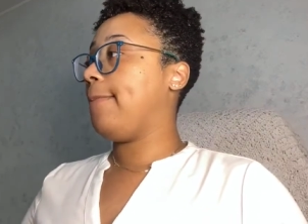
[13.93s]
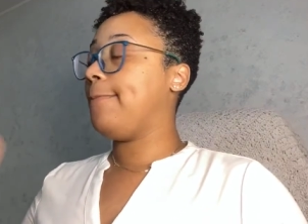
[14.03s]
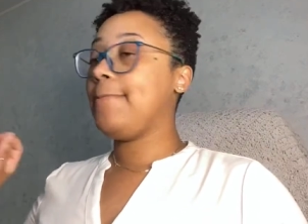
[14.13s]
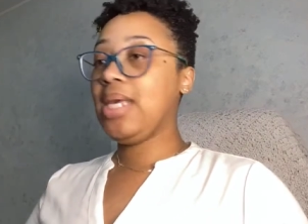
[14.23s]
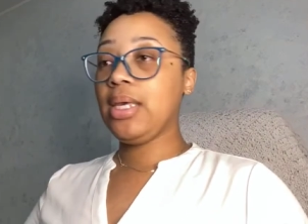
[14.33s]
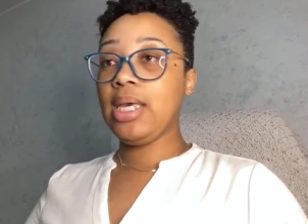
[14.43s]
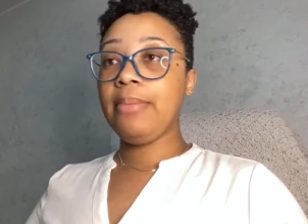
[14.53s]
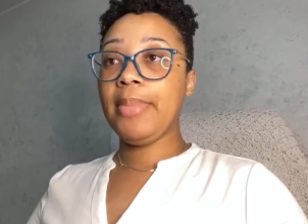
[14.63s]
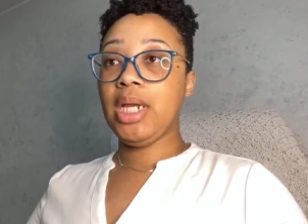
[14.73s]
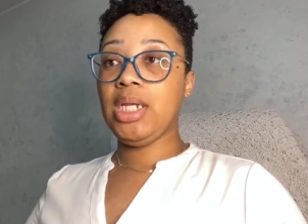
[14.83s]

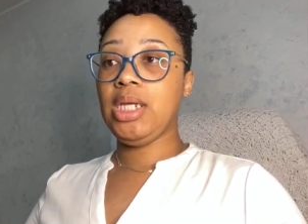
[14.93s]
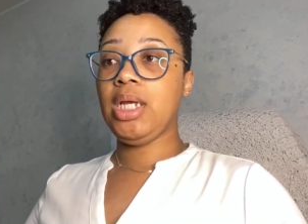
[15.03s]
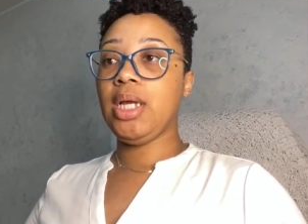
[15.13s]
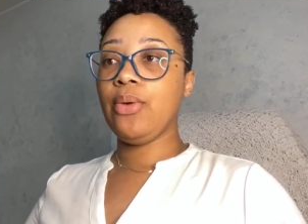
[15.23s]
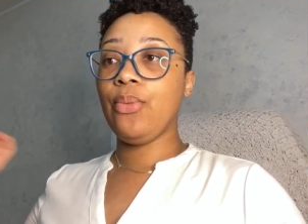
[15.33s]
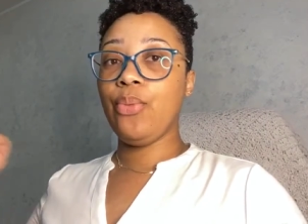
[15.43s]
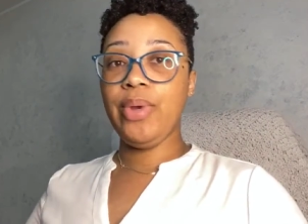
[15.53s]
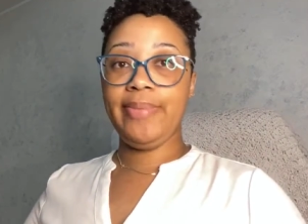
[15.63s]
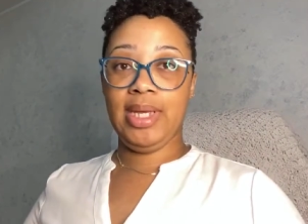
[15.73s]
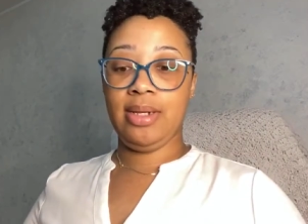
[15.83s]
making money,
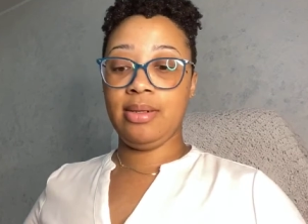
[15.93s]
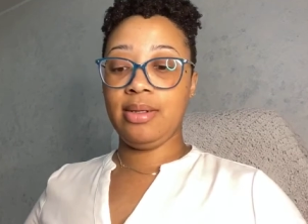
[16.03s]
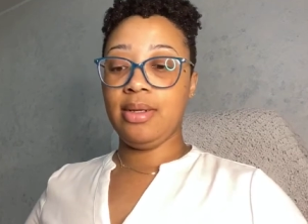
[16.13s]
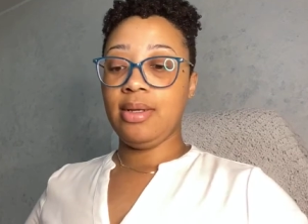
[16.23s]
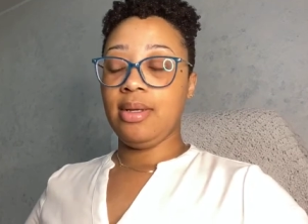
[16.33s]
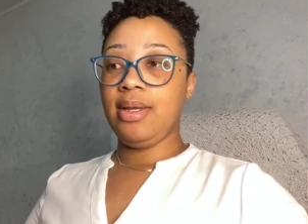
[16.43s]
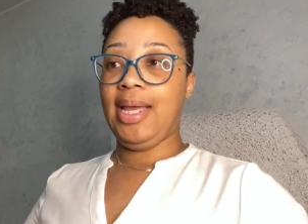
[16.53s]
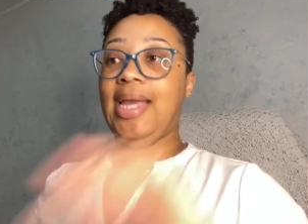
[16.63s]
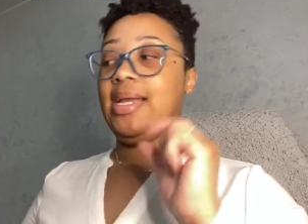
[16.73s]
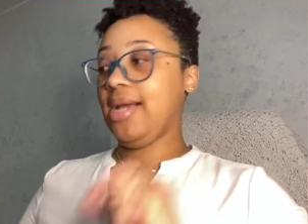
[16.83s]
women,
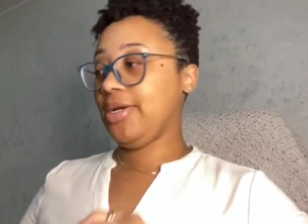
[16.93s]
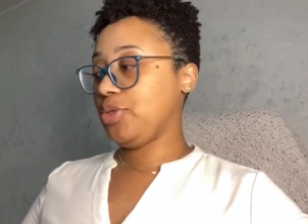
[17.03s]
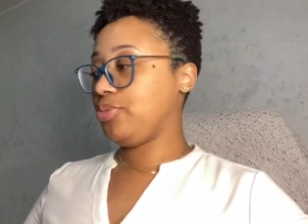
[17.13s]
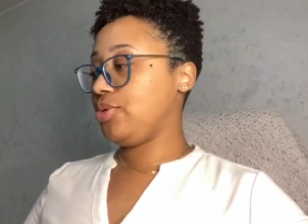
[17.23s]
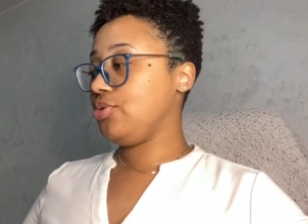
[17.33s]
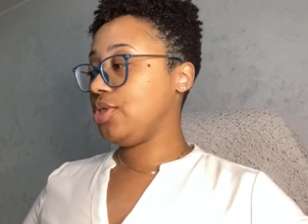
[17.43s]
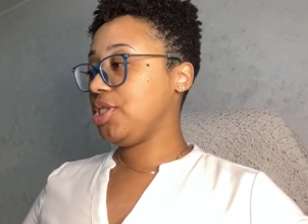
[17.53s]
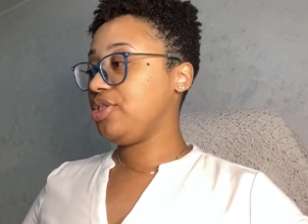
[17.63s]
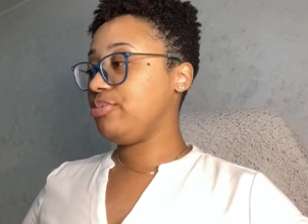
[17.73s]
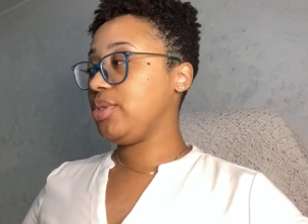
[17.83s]
and
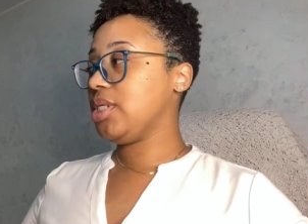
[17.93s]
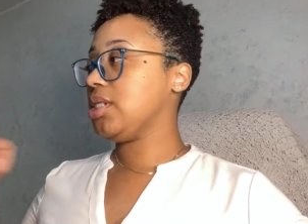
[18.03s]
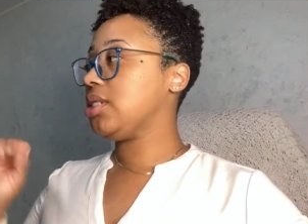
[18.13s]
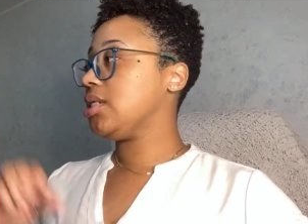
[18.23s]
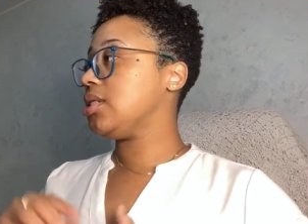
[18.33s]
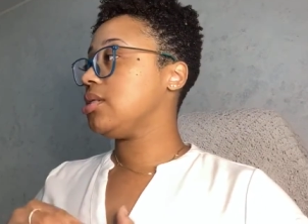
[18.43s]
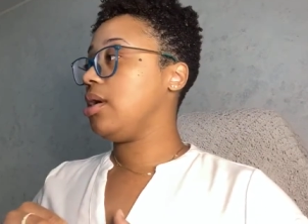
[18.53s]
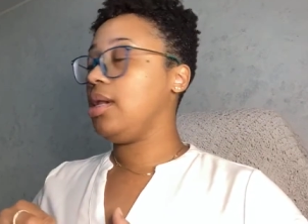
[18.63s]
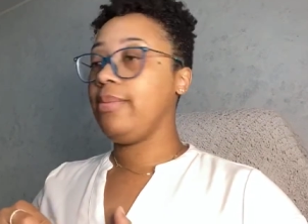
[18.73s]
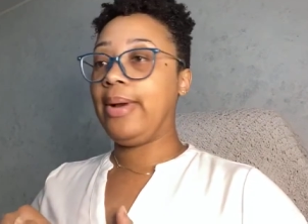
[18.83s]
entrepreneurship because this is
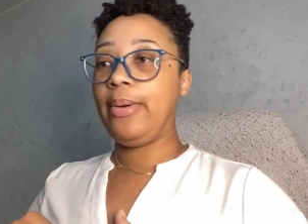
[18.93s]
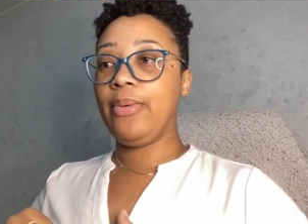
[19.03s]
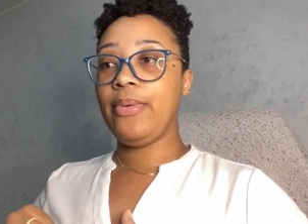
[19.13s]
all about